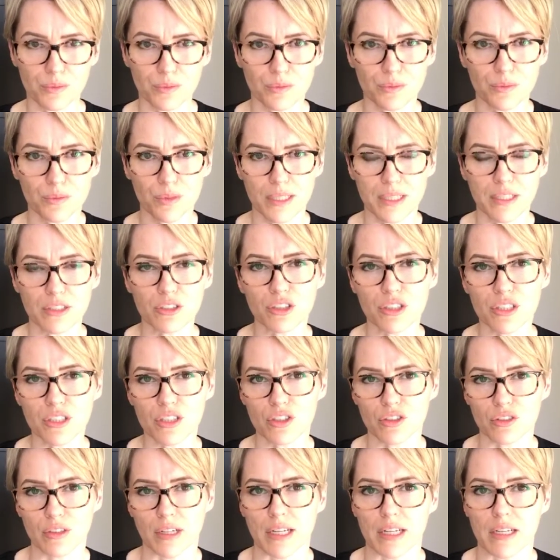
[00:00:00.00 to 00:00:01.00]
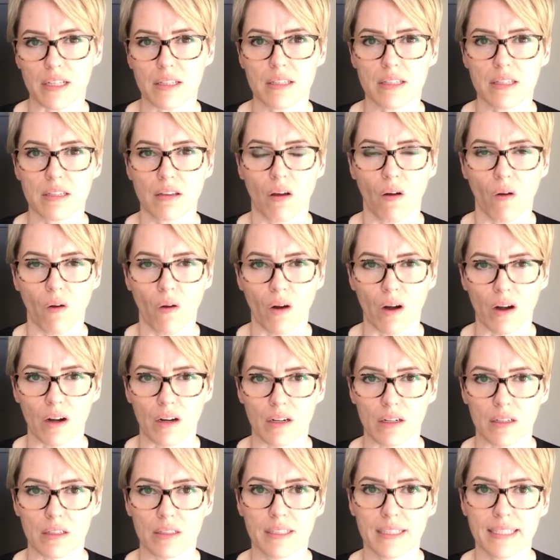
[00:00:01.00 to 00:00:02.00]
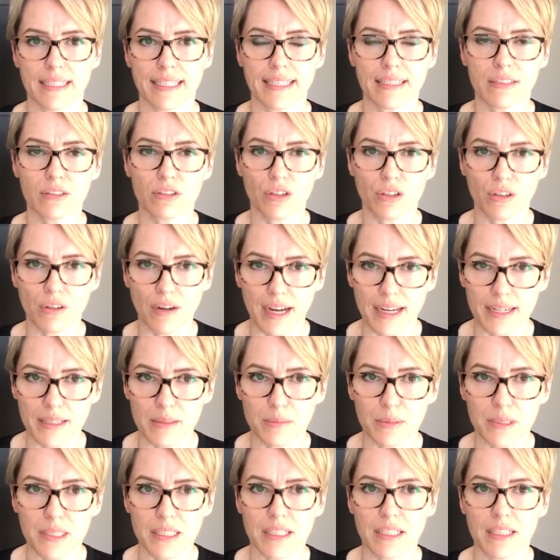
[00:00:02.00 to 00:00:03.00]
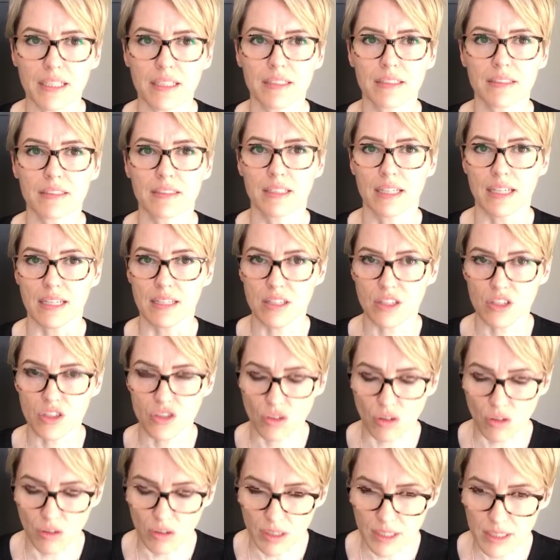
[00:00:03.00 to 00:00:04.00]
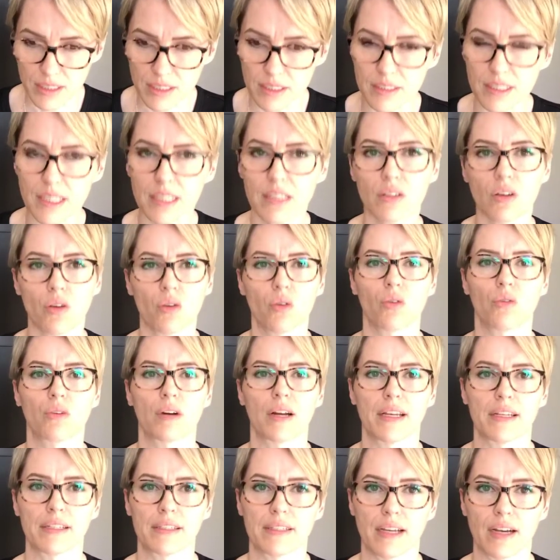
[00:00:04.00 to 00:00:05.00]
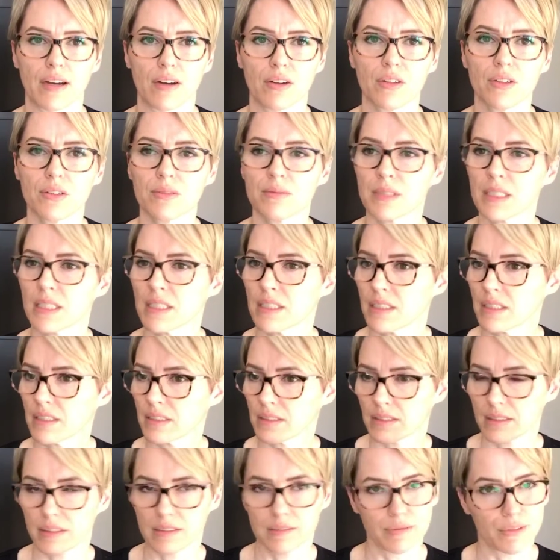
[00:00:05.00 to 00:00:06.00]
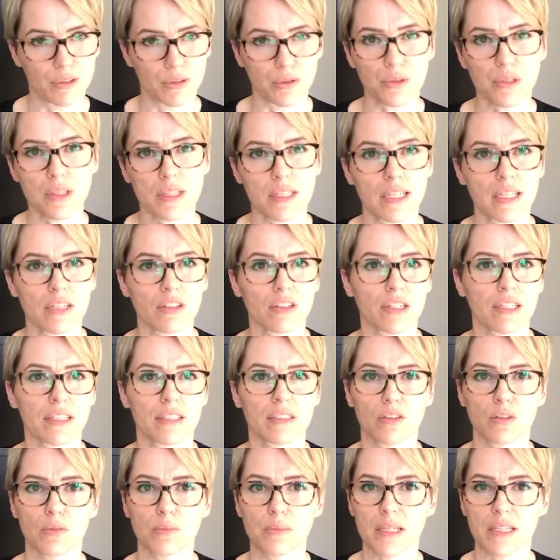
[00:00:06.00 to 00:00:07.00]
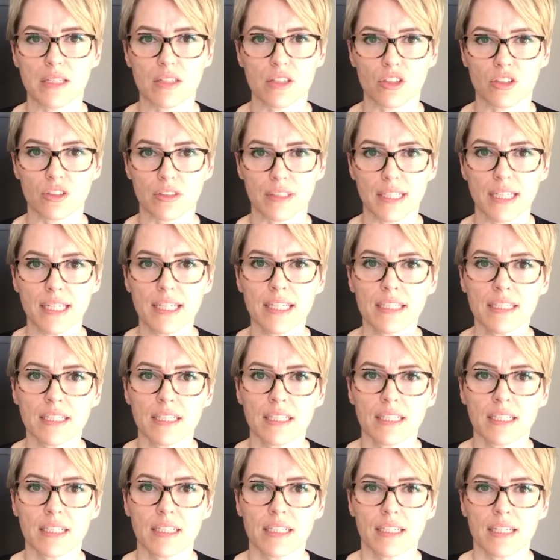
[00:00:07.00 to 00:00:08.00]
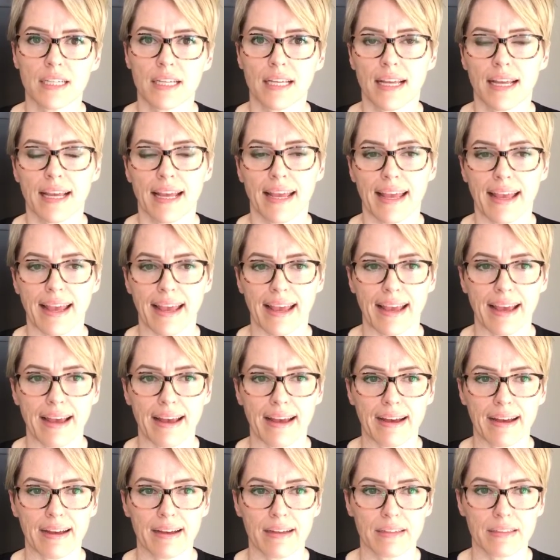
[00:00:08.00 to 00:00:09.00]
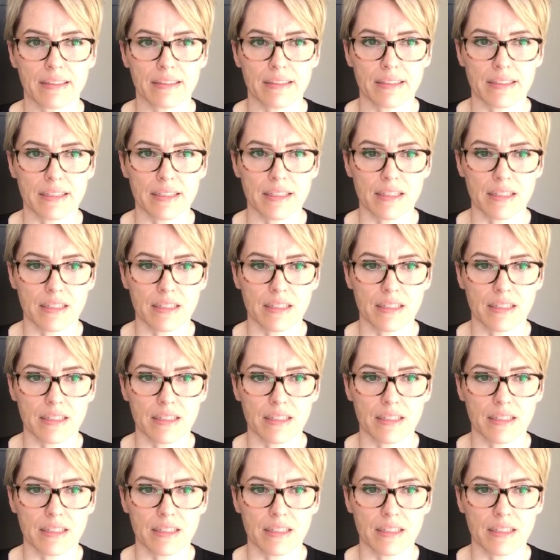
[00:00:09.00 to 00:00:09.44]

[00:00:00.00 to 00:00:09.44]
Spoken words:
Interest rates are incredibly historically low right now. No secret, no mystery. And